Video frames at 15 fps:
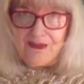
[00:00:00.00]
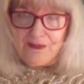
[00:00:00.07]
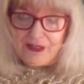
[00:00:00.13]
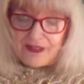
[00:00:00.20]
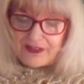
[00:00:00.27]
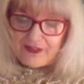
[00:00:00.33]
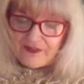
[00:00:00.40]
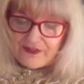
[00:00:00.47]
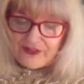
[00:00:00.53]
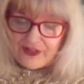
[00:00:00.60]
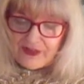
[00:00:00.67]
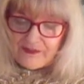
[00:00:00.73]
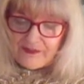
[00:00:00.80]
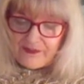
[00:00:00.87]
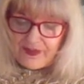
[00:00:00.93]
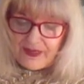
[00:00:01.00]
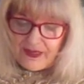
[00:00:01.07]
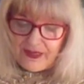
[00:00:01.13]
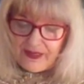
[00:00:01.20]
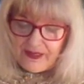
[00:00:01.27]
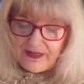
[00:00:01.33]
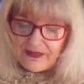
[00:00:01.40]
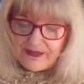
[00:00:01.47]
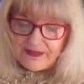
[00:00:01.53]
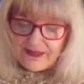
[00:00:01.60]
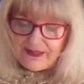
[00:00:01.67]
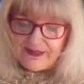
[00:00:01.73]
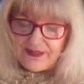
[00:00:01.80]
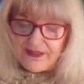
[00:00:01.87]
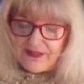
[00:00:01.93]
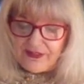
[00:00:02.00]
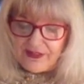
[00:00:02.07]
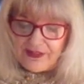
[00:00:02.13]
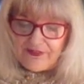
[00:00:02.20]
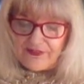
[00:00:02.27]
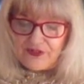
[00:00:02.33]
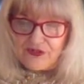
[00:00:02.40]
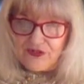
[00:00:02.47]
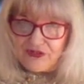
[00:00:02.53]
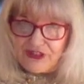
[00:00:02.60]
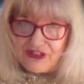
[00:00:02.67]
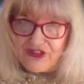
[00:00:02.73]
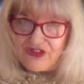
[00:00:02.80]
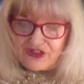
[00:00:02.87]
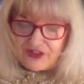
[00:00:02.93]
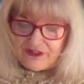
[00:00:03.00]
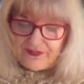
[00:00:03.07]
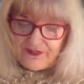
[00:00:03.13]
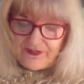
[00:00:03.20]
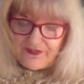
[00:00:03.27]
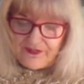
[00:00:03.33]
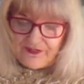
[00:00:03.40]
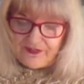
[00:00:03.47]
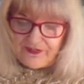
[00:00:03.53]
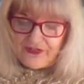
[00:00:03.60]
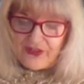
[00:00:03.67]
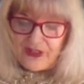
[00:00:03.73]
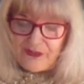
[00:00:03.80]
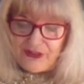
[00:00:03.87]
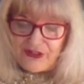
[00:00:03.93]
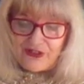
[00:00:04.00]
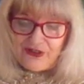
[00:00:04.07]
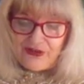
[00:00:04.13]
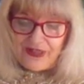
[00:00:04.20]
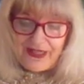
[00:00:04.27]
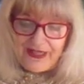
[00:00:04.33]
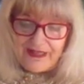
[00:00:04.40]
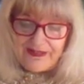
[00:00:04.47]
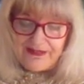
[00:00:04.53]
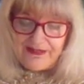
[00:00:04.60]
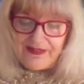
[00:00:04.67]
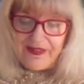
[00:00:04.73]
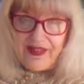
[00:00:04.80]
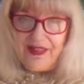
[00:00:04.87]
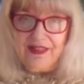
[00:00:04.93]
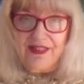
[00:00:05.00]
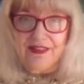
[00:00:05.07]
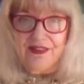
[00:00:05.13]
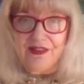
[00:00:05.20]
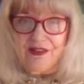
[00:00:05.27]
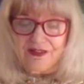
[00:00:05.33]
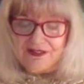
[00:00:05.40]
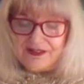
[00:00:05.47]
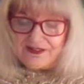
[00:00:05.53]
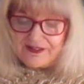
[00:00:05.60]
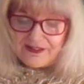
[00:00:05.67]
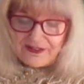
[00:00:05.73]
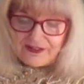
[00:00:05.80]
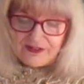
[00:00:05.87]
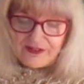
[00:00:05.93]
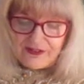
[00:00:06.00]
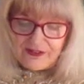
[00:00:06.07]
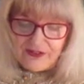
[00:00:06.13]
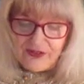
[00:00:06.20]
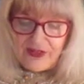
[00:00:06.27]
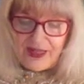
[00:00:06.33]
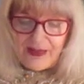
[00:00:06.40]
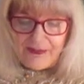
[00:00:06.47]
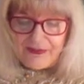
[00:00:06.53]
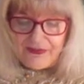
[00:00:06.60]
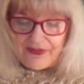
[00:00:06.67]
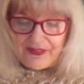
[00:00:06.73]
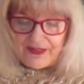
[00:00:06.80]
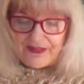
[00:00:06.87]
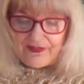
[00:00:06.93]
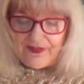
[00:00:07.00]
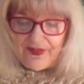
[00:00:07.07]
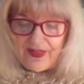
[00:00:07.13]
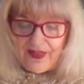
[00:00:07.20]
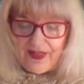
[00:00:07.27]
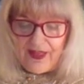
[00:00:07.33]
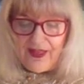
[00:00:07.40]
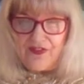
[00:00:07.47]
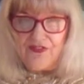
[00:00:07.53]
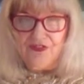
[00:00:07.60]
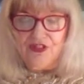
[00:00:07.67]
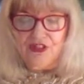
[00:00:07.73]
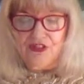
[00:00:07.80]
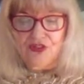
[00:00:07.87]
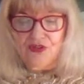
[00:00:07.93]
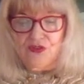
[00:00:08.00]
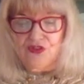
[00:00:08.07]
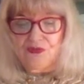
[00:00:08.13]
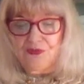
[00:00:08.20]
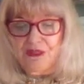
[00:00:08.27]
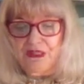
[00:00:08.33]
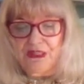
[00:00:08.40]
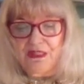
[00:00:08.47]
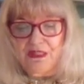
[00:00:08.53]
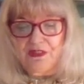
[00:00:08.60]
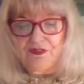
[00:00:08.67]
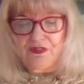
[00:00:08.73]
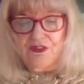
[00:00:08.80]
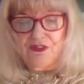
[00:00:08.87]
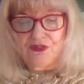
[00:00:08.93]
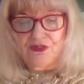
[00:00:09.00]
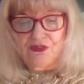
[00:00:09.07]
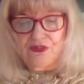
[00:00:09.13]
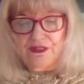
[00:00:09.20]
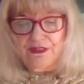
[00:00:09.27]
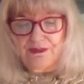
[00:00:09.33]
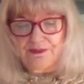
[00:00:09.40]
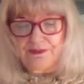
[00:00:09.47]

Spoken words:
in my lifetime. Since the night of the creature, the thing with no head, it all started to happen then, after I told the beginning of the story.